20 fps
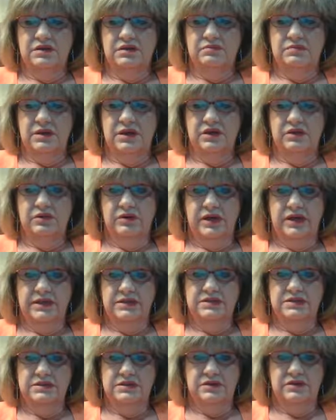my
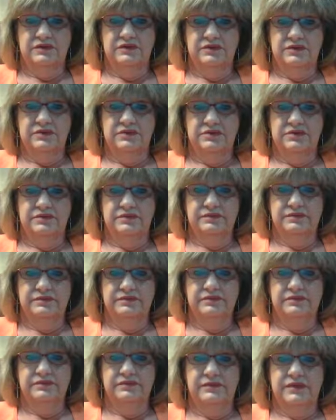grades suffered.
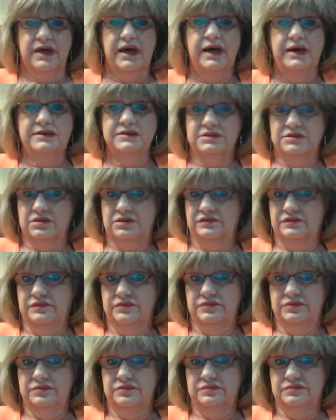I
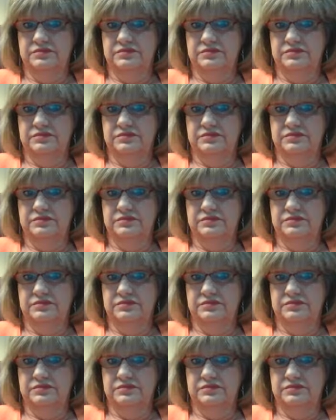suffered